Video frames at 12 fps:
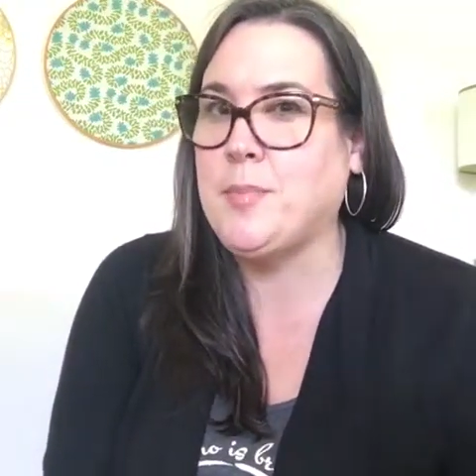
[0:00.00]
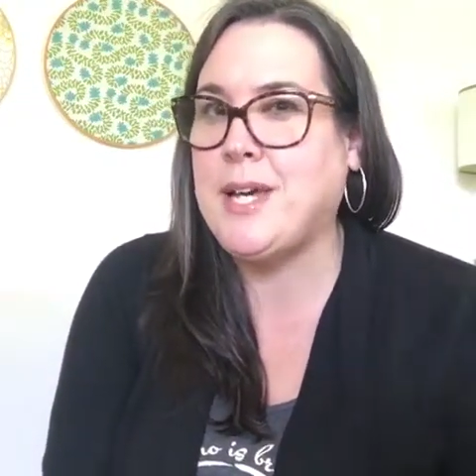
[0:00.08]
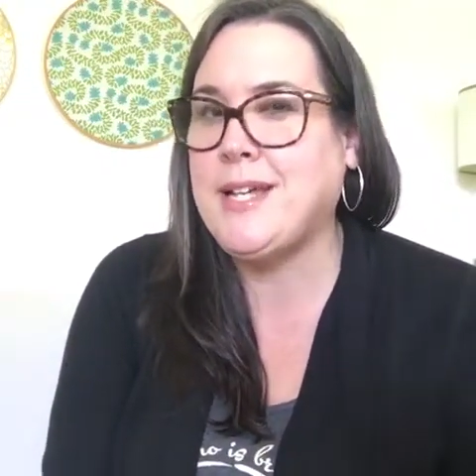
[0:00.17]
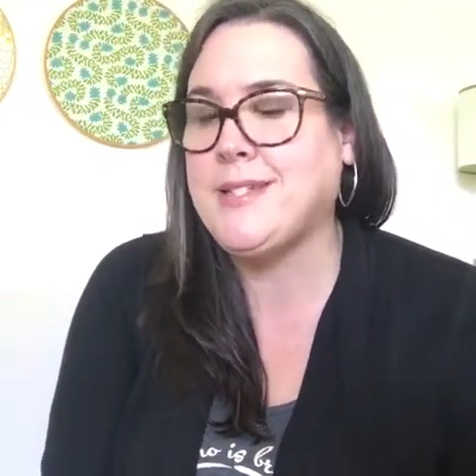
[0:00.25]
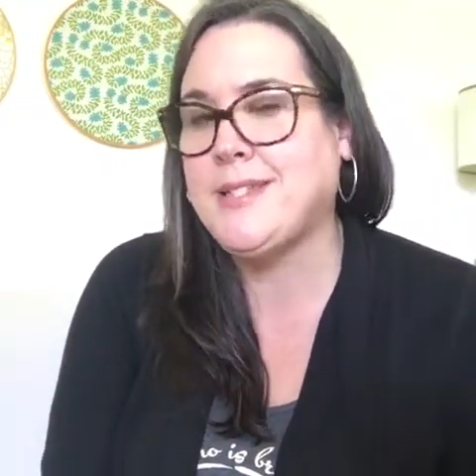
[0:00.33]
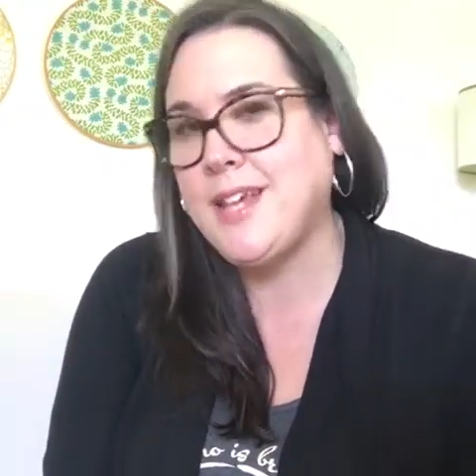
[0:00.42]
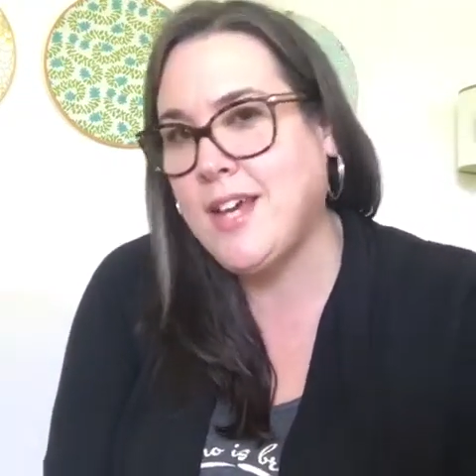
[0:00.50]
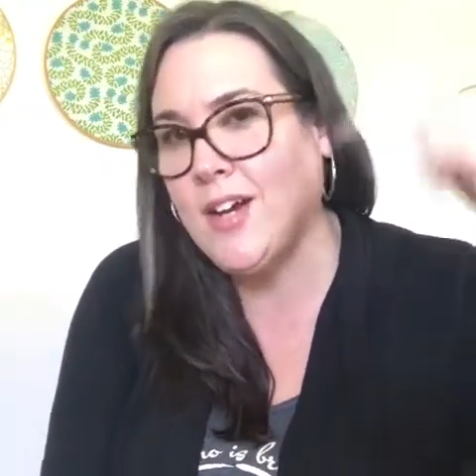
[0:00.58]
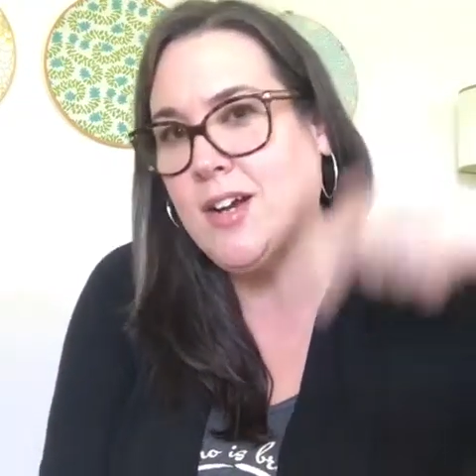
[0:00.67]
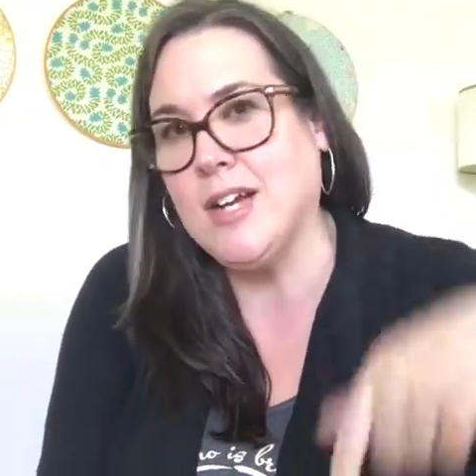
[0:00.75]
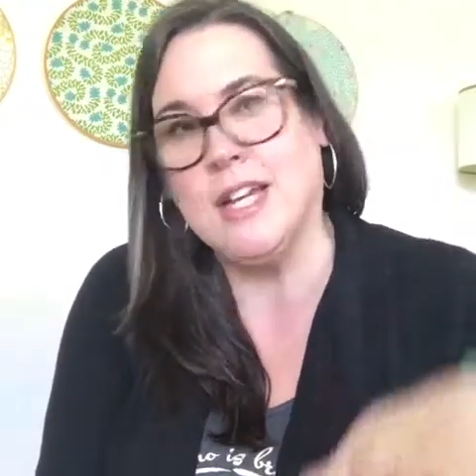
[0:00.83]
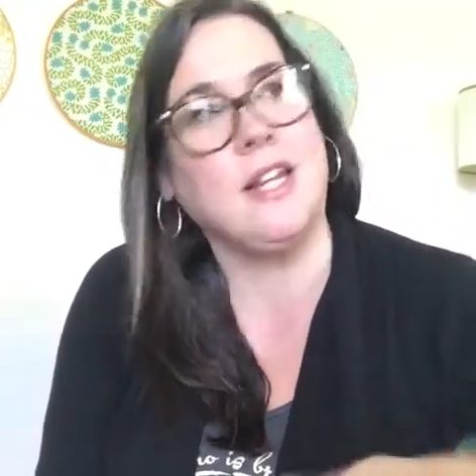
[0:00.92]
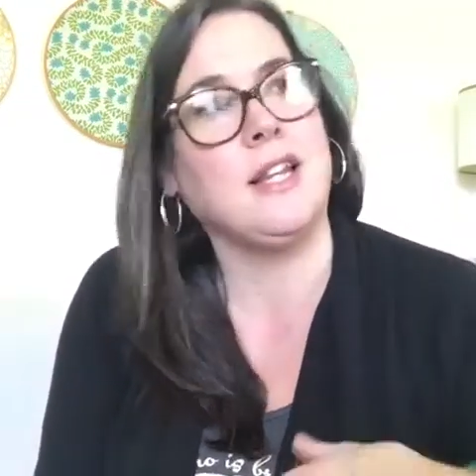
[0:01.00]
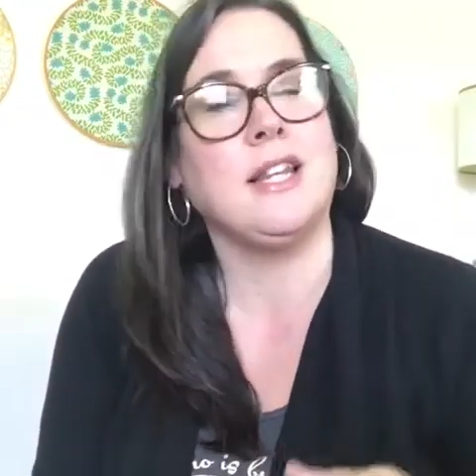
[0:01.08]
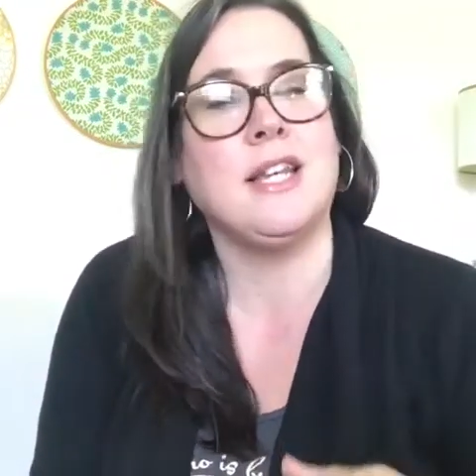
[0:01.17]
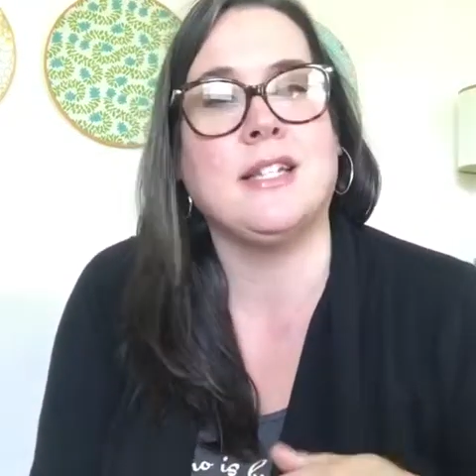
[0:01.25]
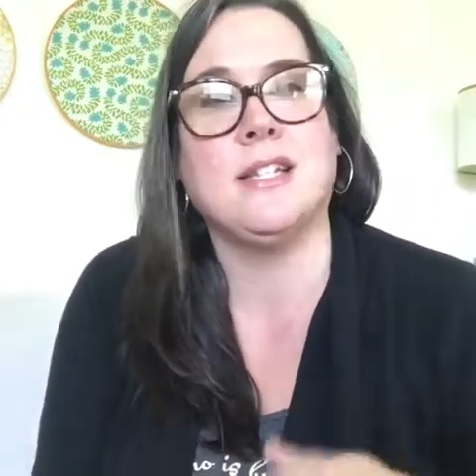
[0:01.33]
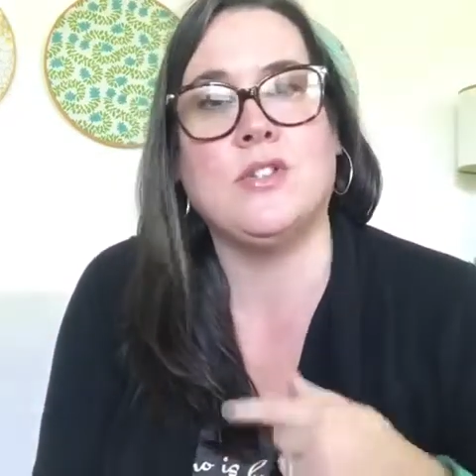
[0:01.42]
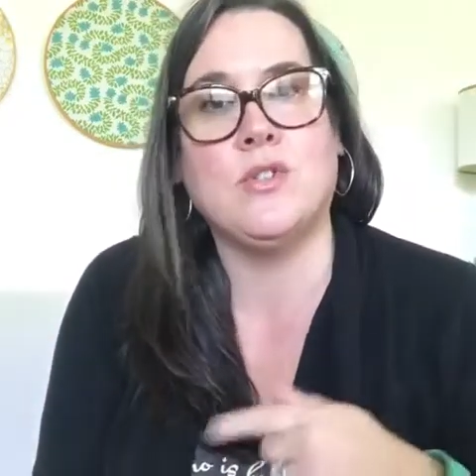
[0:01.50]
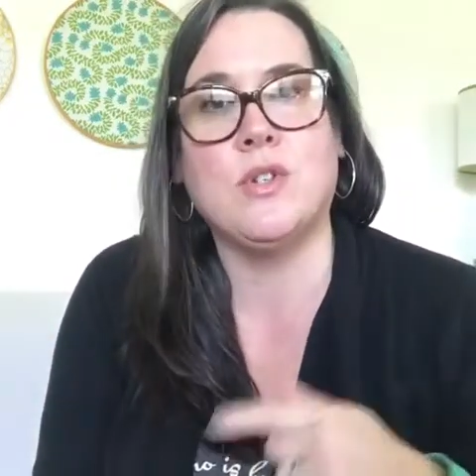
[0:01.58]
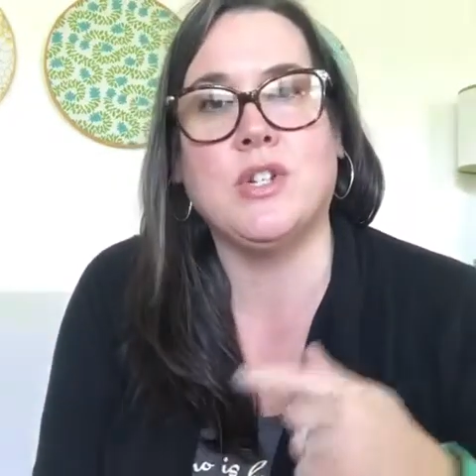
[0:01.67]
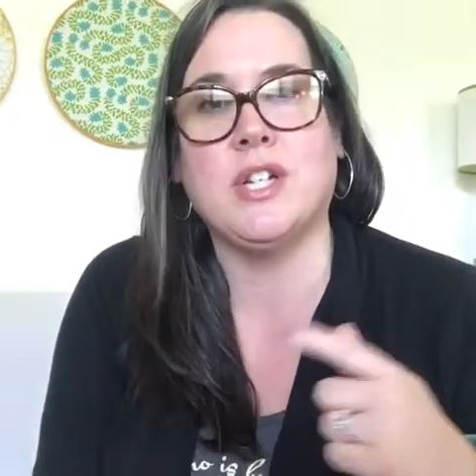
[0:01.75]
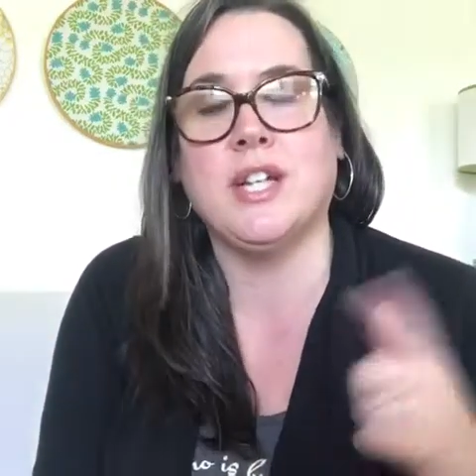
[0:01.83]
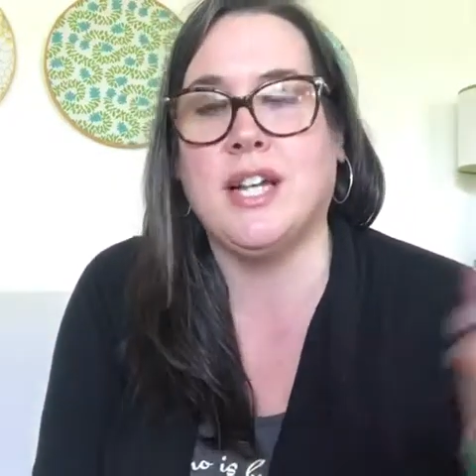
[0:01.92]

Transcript: based here in Atlanta, Georgia,